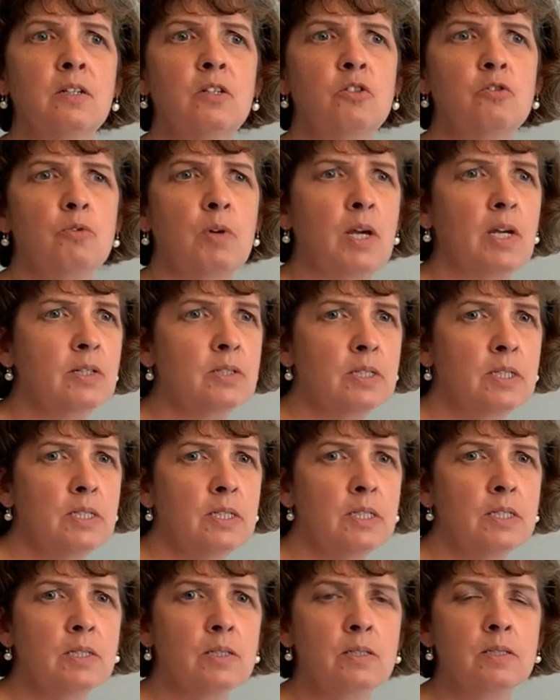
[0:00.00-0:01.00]

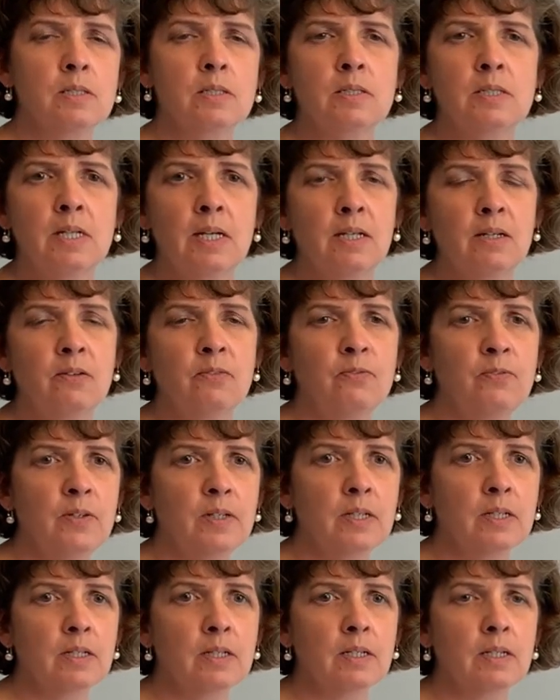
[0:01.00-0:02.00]
drowsiness, sedated
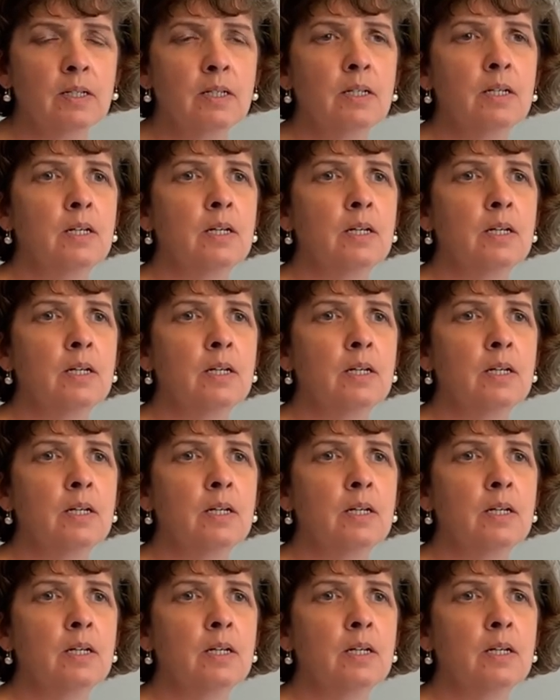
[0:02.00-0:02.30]
feeling.